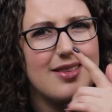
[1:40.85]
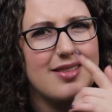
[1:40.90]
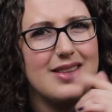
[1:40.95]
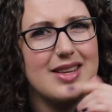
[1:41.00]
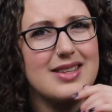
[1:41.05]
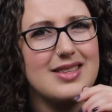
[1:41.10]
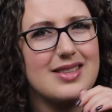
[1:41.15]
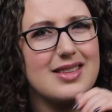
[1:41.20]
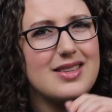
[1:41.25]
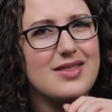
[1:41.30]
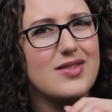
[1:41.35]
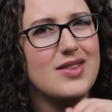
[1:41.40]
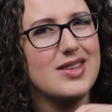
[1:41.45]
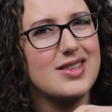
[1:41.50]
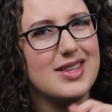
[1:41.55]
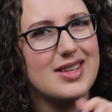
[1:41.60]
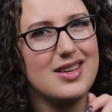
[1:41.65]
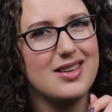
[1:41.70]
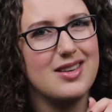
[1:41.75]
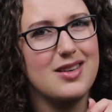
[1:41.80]
this this
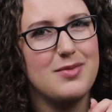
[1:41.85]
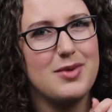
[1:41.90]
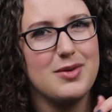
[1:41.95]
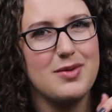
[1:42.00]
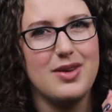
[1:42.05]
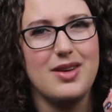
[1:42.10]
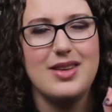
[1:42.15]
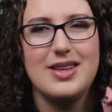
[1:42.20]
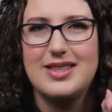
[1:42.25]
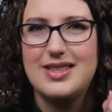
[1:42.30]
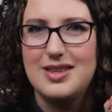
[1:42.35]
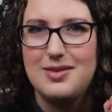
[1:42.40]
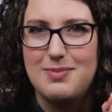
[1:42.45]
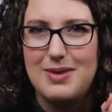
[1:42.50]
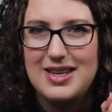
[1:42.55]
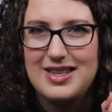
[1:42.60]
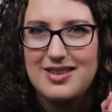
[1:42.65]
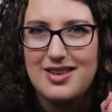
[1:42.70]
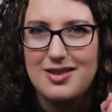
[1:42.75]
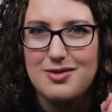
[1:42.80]
feels like it could be real. Is this
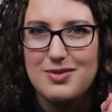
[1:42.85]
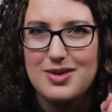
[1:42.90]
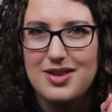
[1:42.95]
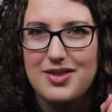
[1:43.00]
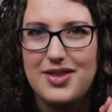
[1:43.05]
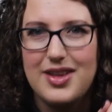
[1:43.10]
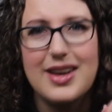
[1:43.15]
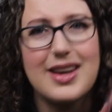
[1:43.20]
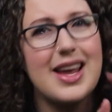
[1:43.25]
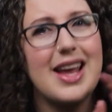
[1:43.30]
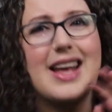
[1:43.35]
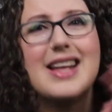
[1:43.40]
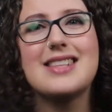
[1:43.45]
based on a real thing?